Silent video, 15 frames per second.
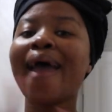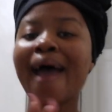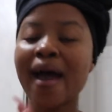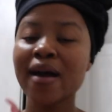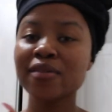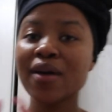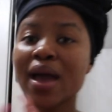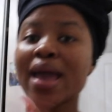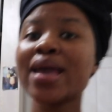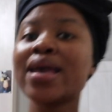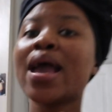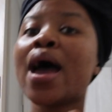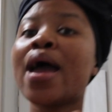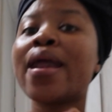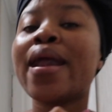have a
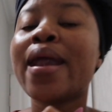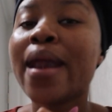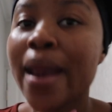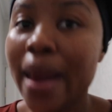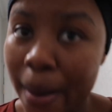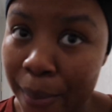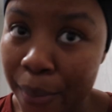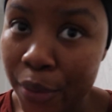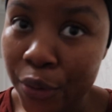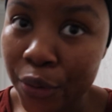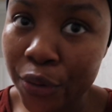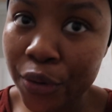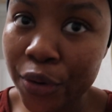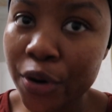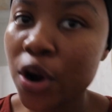
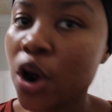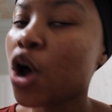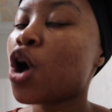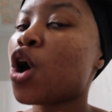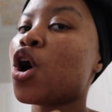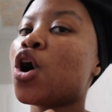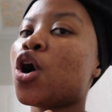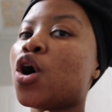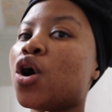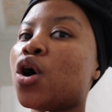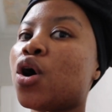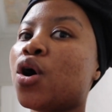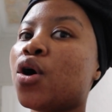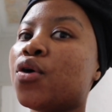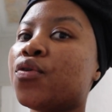number
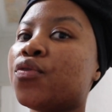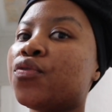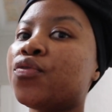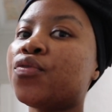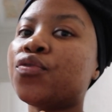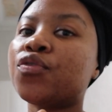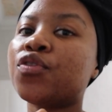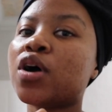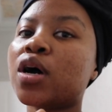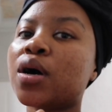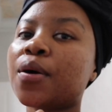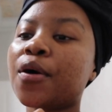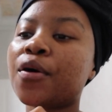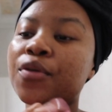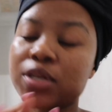of
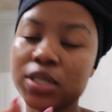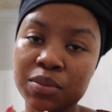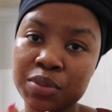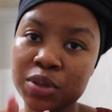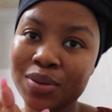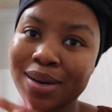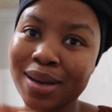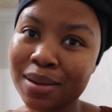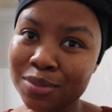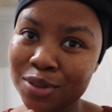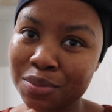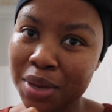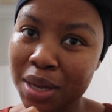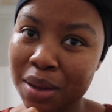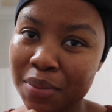recipes when it comes
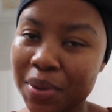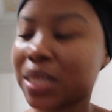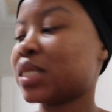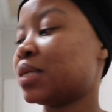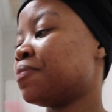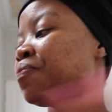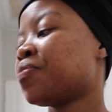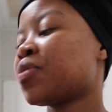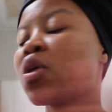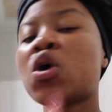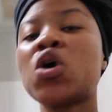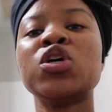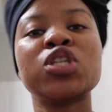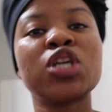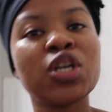to making wings.
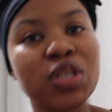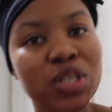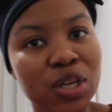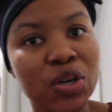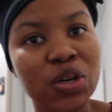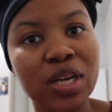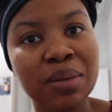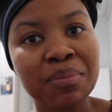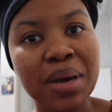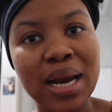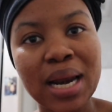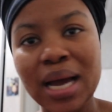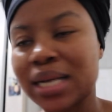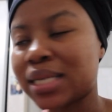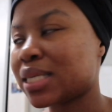So I use a cooking bag
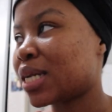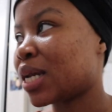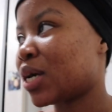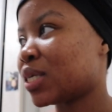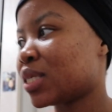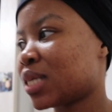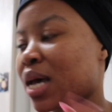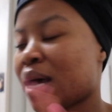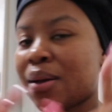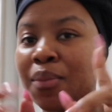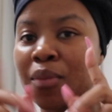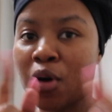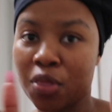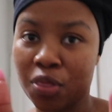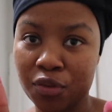like I did last time
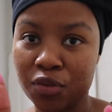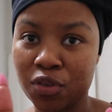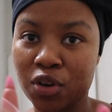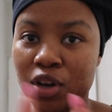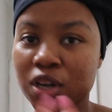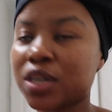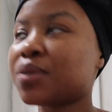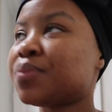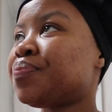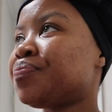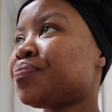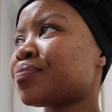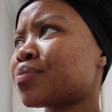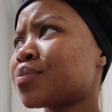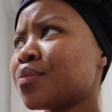on the vlog.
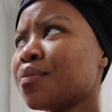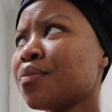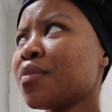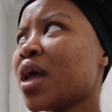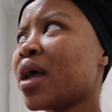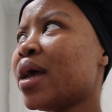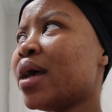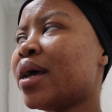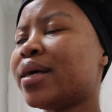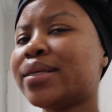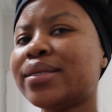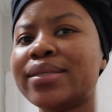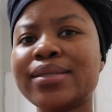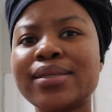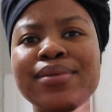
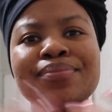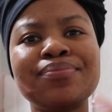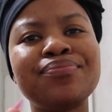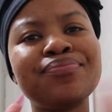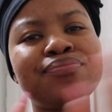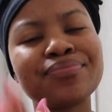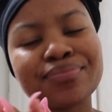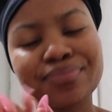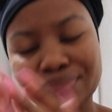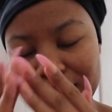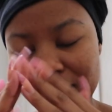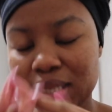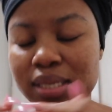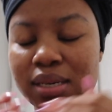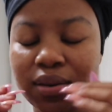And
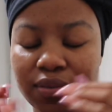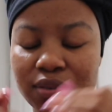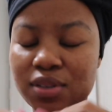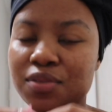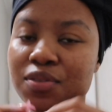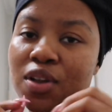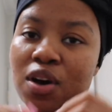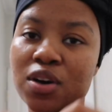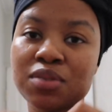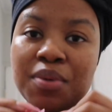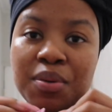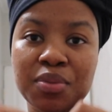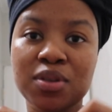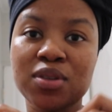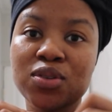first of all, I asked my
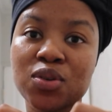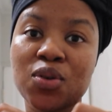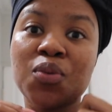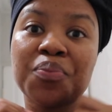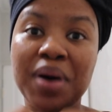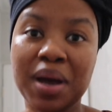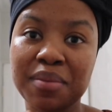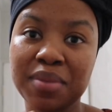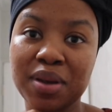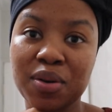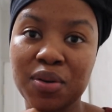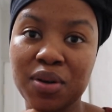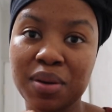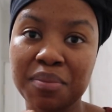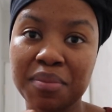brother to go buy me a
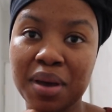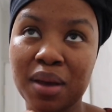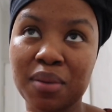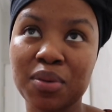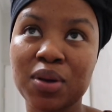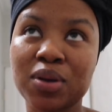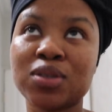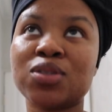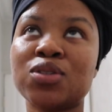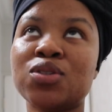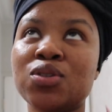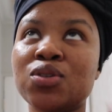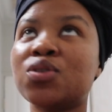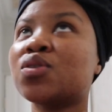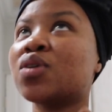cooking bag, because
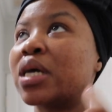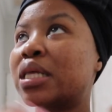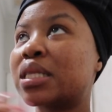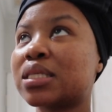you know, like the